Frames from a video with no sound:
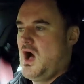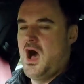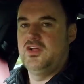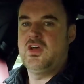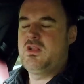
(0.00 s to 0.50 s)

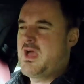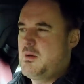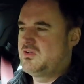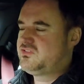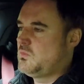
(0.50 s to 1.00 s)
I don't know how
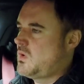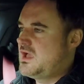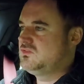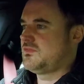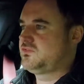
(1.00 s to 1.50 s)
much it
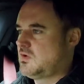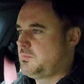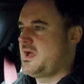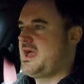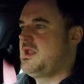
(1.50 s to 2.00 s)
weighs off the top
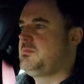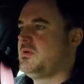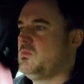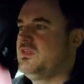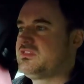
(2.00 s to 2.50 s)
of my head,
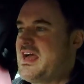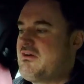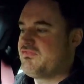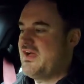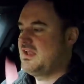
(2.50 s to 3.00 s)
but with
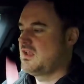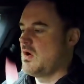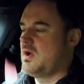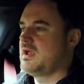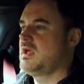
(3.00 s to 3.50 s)
that fan
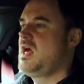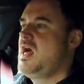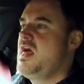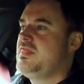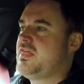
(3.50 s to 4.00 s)
going,
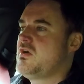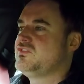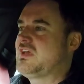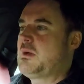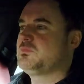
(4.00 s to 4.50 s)
there
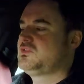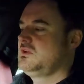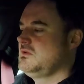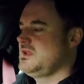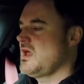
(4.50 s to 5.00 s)
is
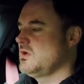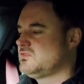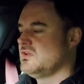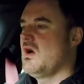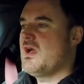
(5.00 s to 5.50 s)
absolutely no
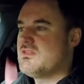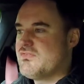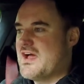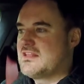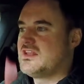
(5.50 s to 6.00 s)
denying the
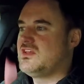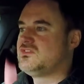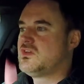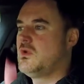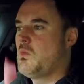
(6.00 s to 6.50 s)
fact that it
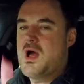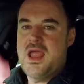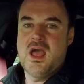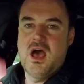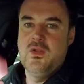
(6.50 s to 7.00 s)
is going to
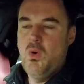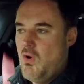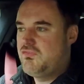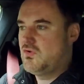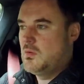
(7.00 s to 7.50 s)
weigh an
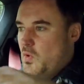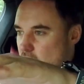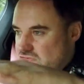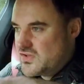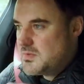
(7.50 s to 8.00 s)
awful lot
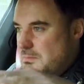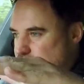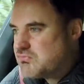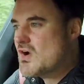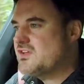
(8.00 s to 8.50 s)
more. It's going to be
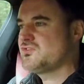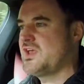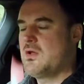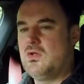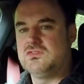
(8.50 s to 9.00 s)
pressed
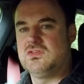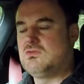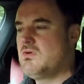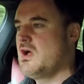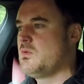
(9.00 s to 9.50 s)
down onto
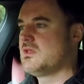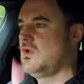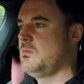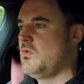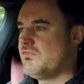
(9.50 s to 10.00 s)
the road with a
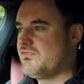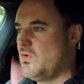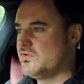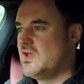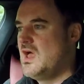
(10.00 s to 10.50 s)
lot more
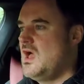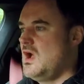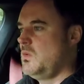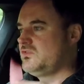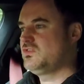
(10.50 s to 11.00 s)
force,
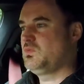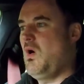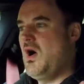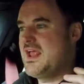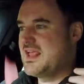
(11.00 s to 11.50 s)
which is
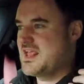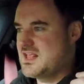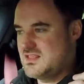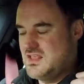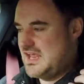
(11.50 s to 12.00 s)
why
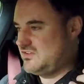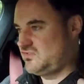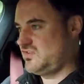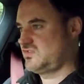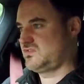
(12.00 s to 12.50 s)
it's
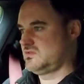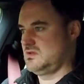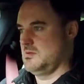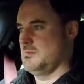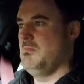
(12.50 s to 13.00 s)
just
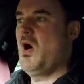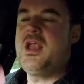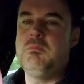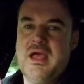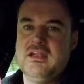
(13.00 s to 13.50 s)

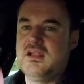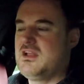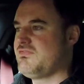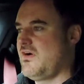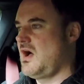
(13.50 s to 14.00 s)

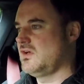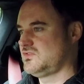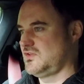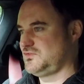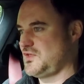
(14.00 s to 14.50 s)
mind-bendingly
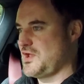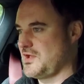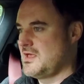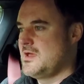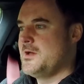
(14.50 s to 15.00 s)
fast, this thing.